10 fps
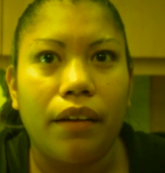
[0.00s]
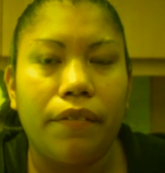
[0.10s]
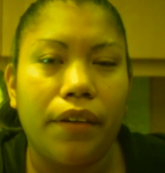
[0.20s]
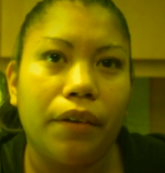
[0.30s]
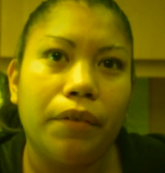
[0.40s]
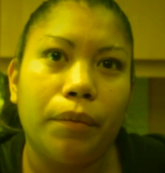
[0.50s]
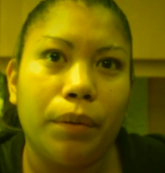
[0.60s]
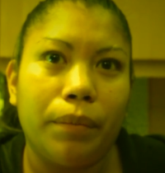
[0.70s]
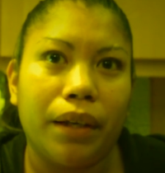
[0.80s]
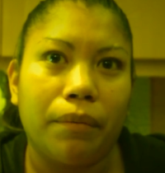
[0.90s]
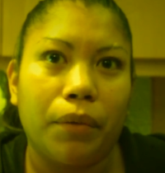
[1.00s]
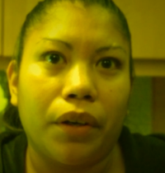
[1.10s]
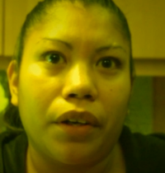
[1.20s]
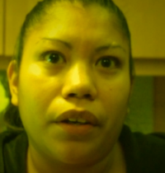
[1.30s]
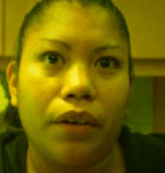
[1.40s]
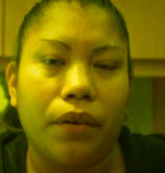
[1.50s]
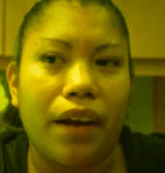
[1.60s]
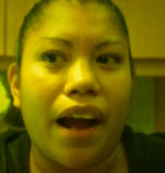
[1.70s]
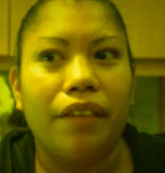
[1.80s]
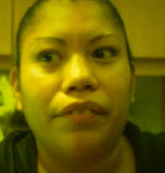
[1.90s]
of their women being murdered,
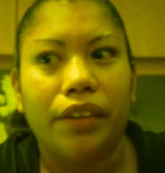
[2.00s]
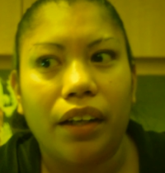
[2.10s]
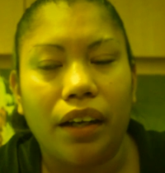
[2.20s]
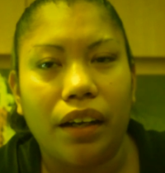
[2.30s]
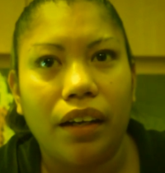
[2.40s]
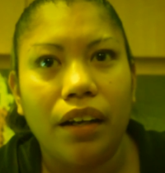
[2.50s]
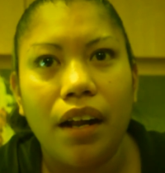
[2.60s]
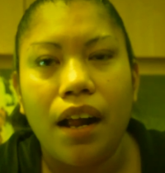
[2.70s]
or Africa.